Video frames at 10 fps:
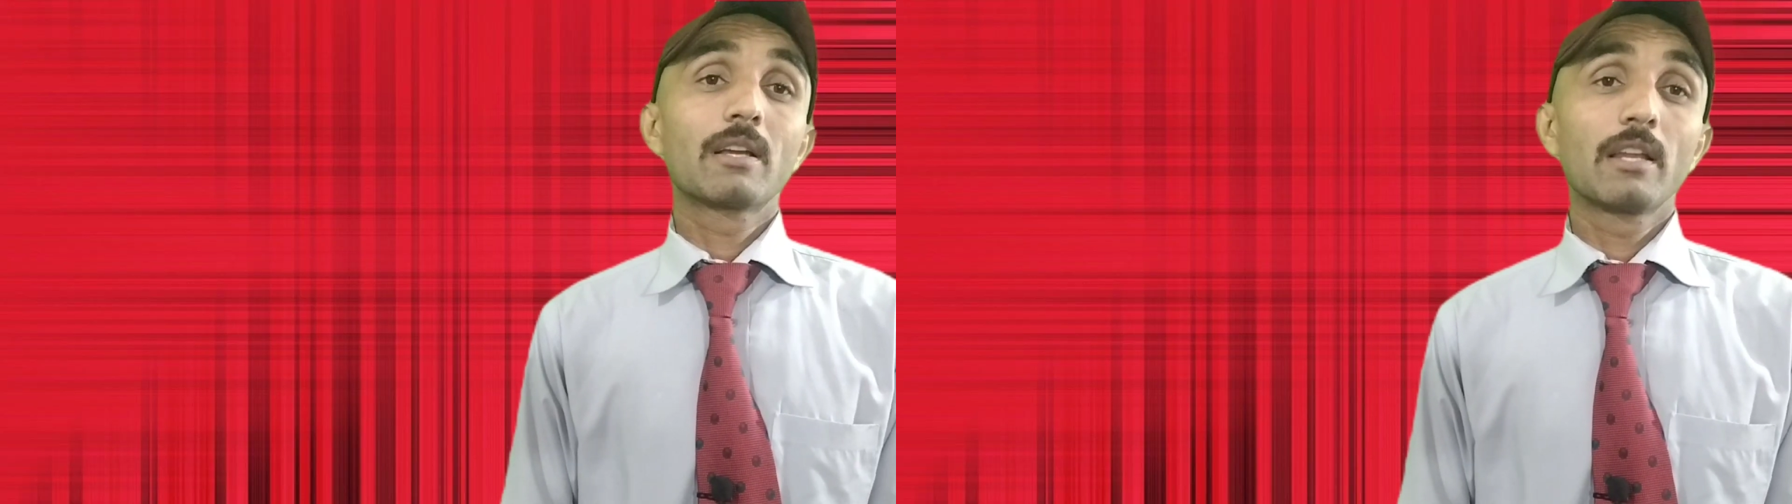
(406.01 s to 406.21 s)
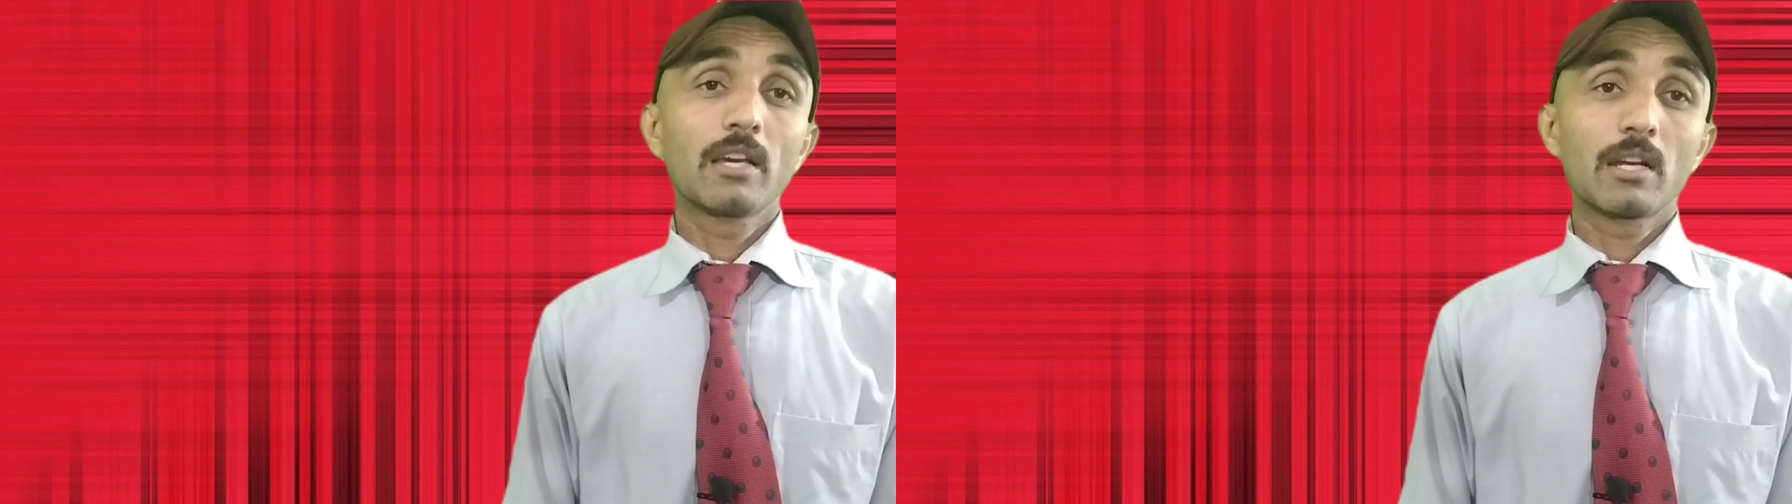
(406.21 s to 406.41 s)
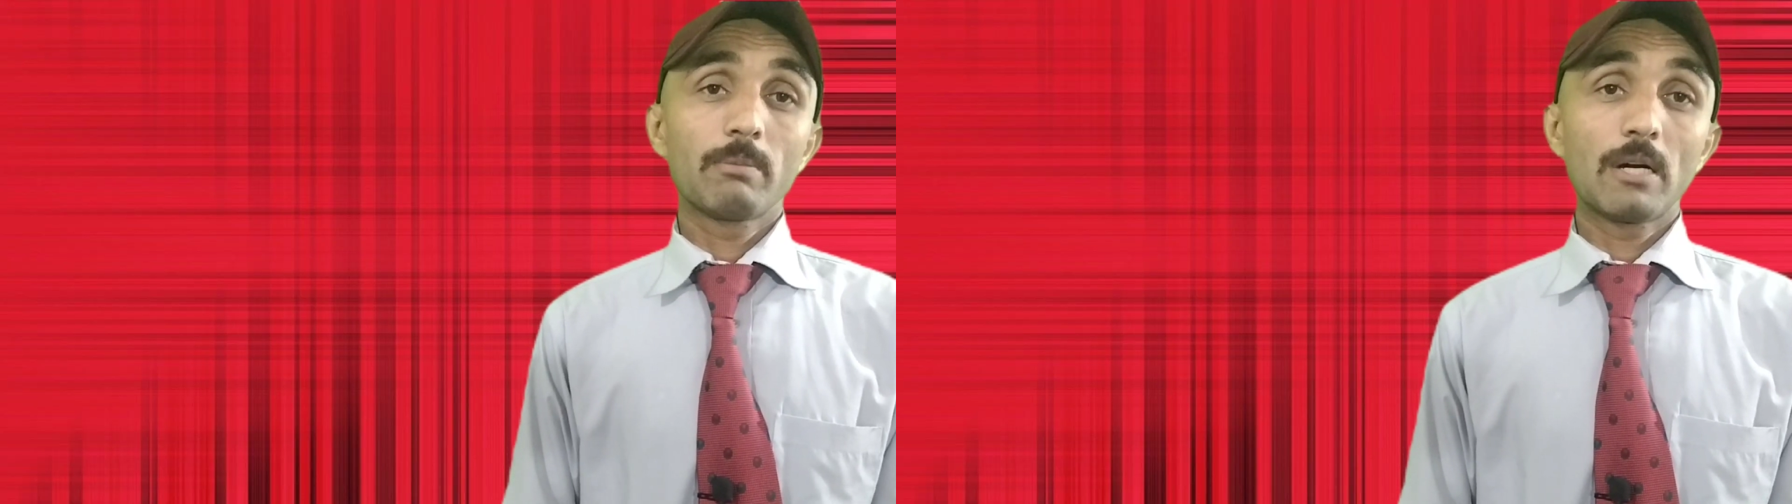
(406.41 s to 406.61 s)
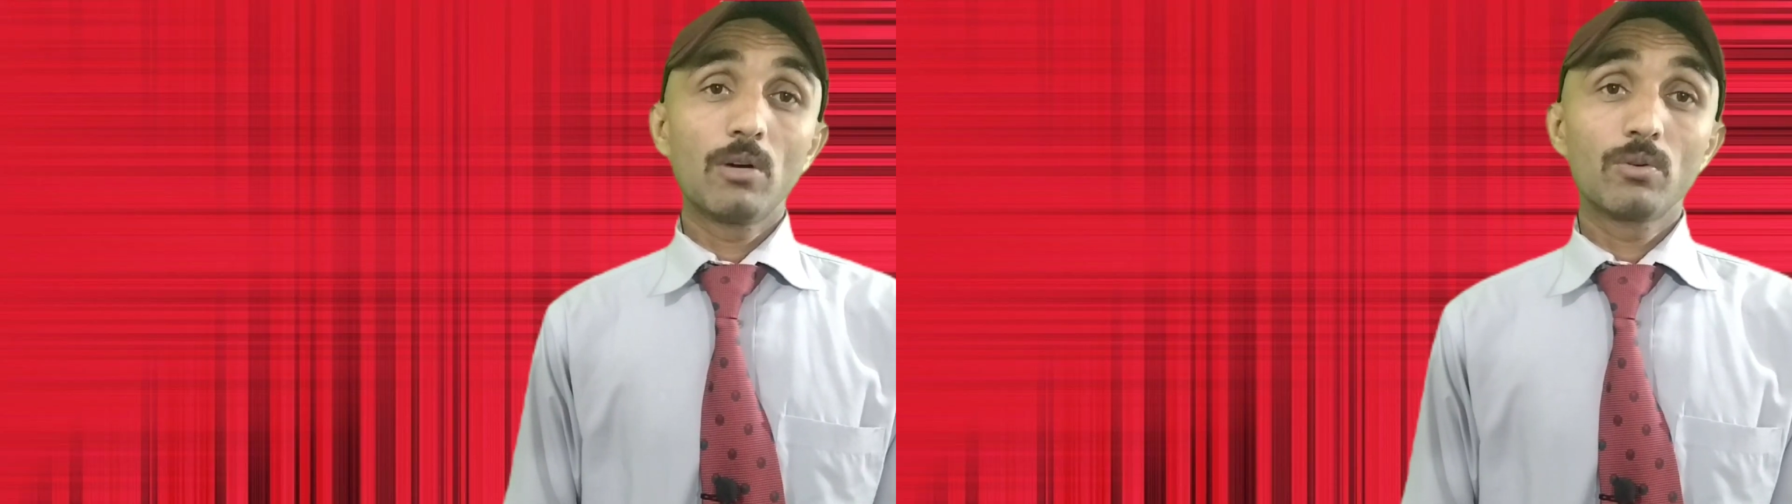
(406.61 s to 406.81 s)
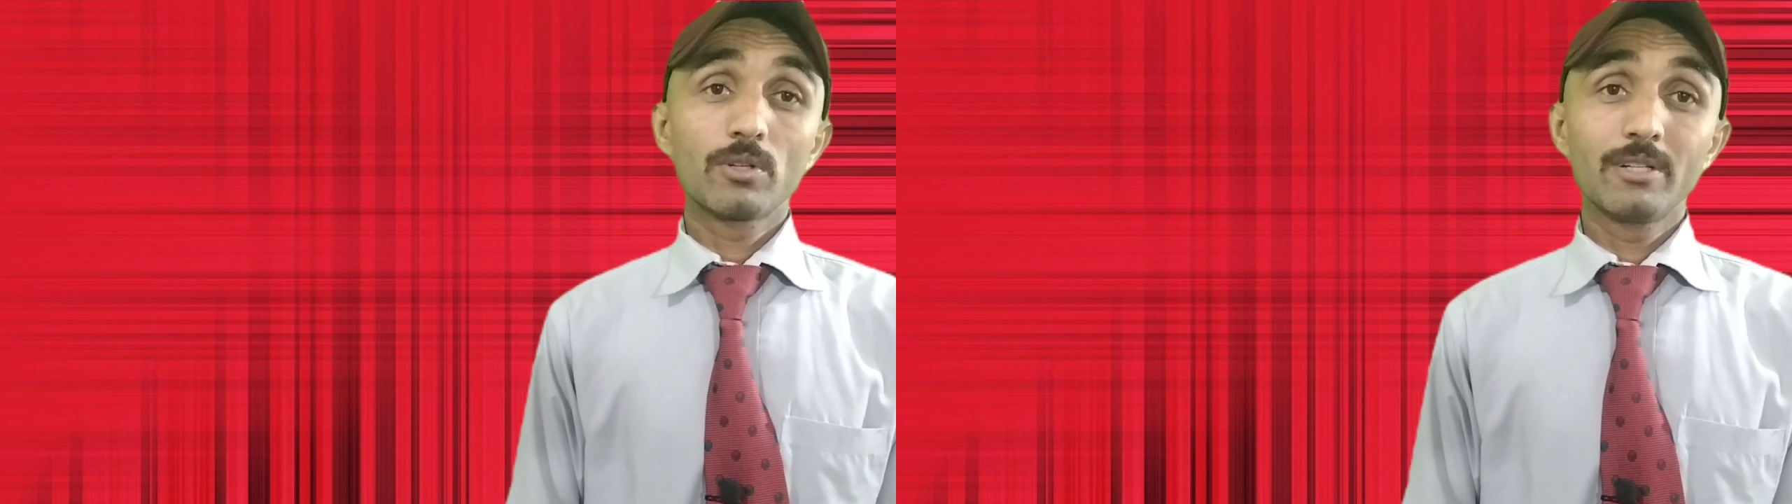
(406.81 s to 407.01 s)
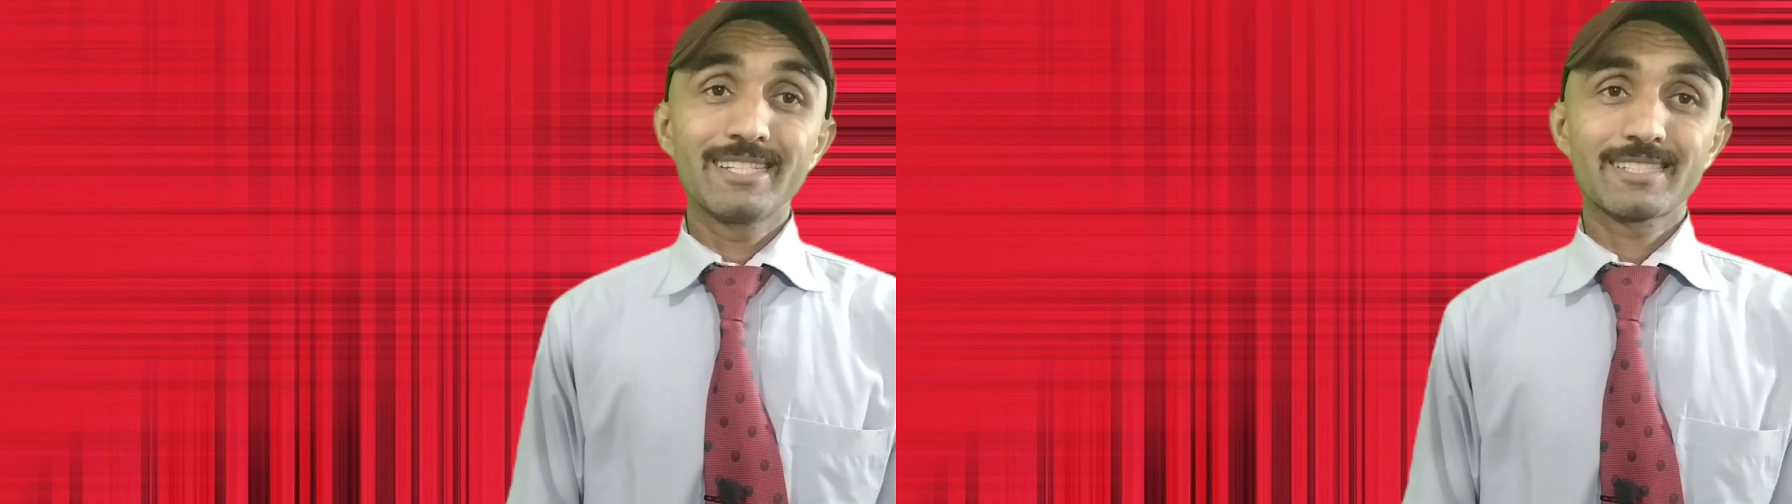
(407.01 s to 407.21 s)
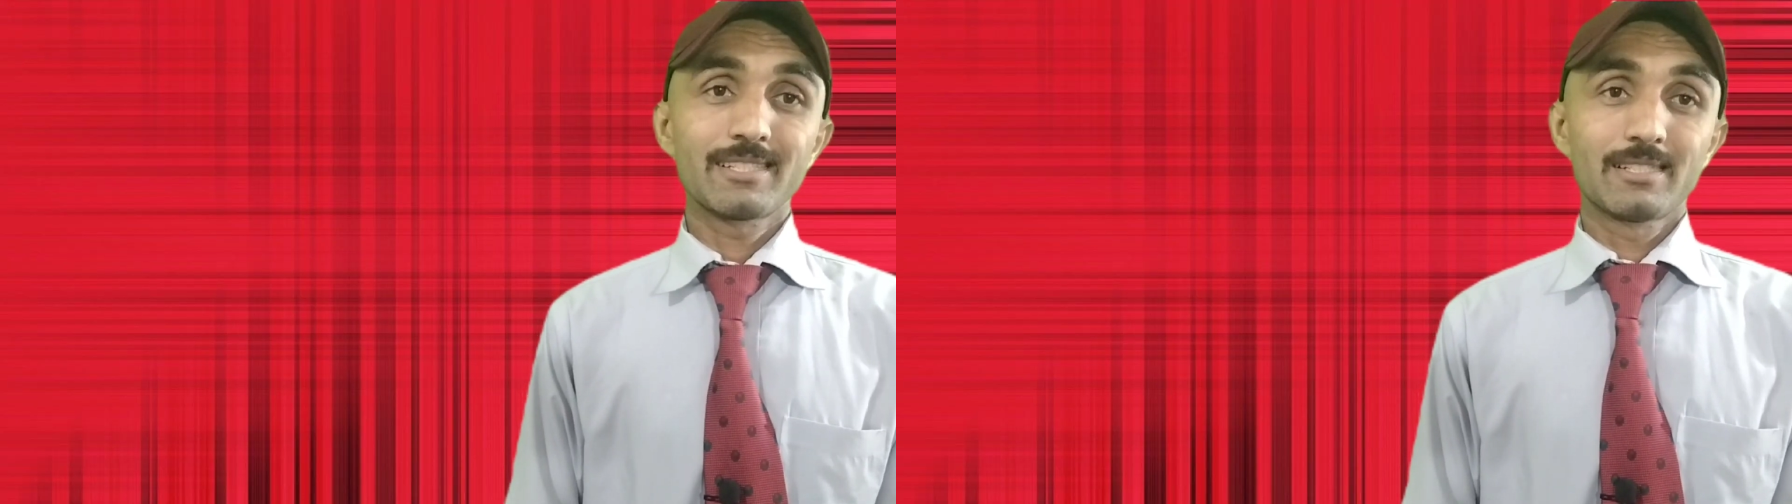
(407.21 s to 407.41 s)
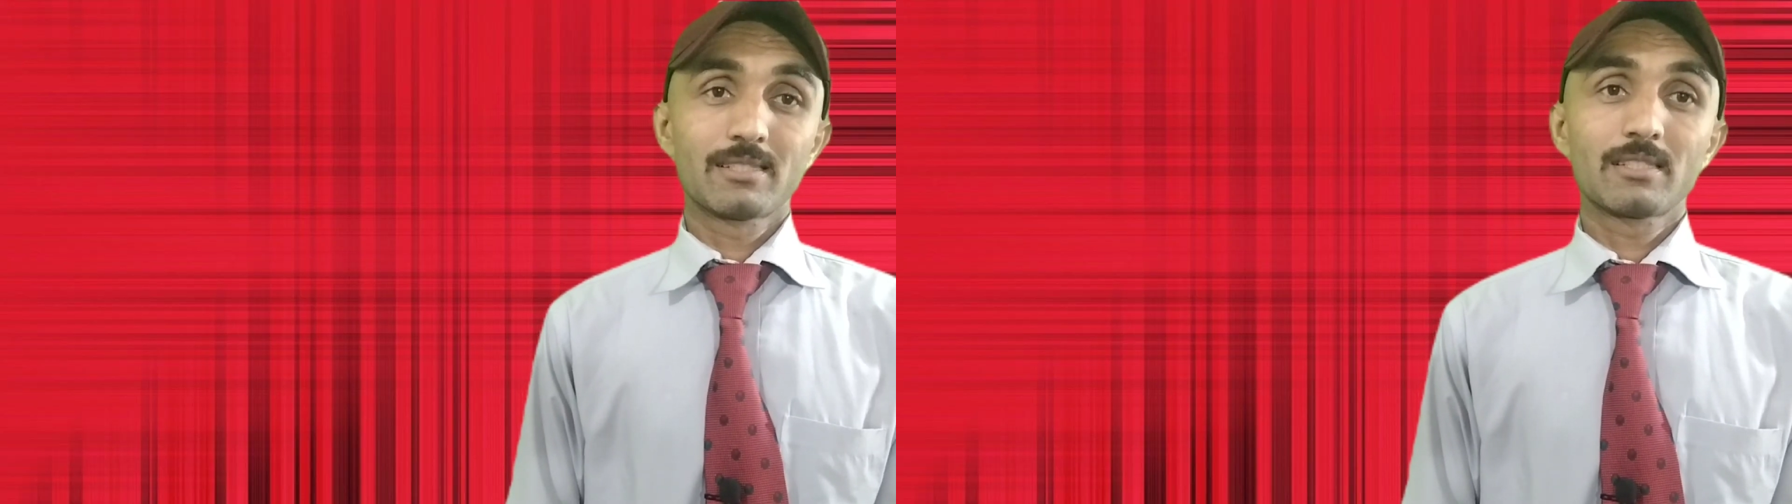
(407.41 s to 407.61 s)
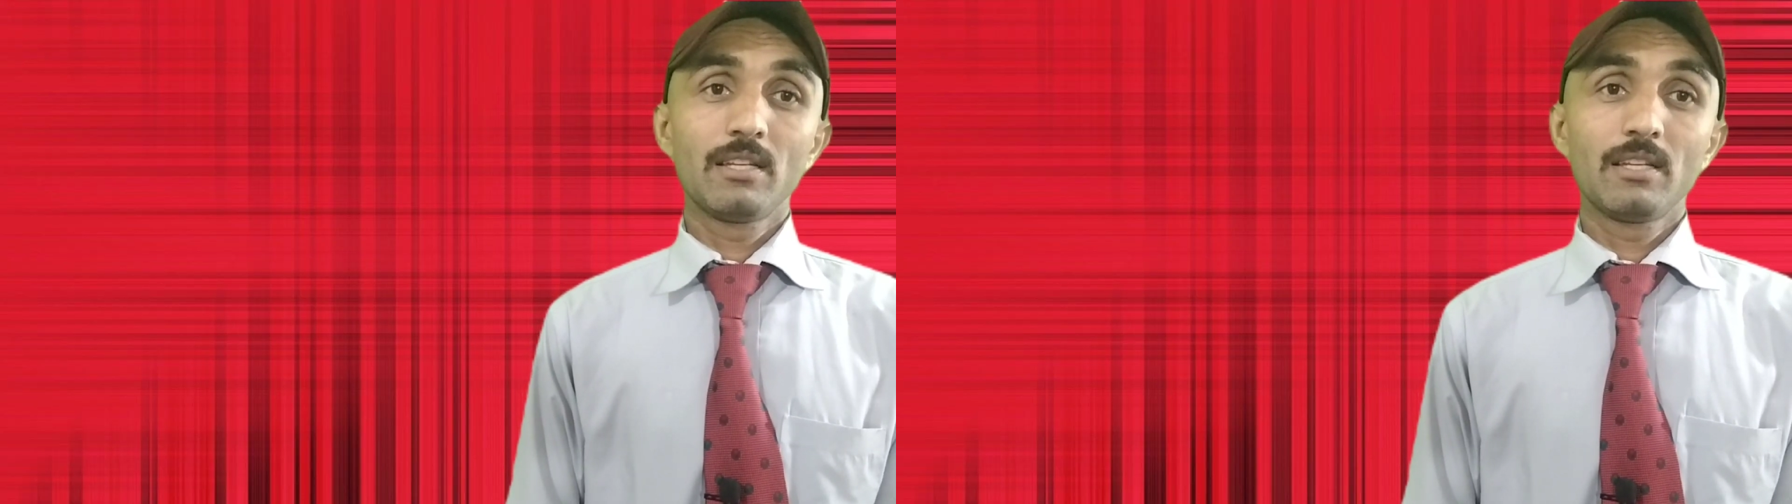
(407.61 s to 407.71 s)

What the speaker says: clear about distance.